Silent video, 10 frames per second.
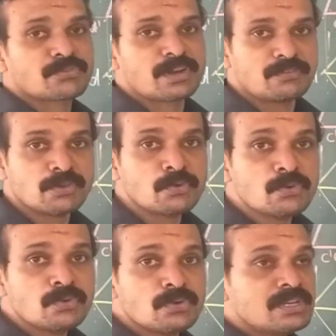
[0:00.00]
front
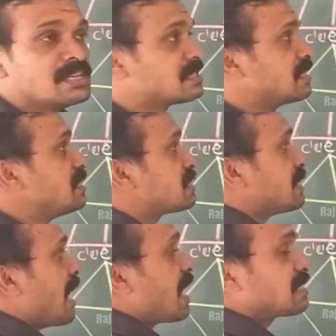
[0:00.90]
view since
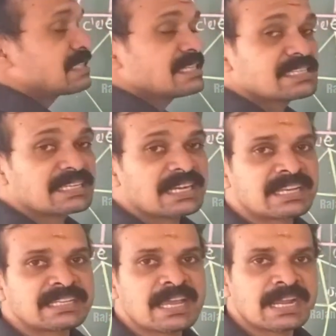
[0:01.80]
the axis is inclined
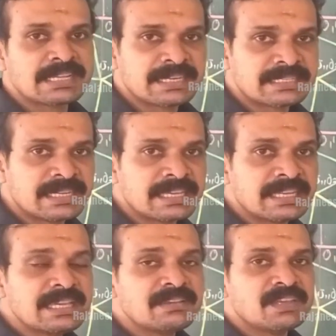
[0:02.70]
at an angle 30 degree,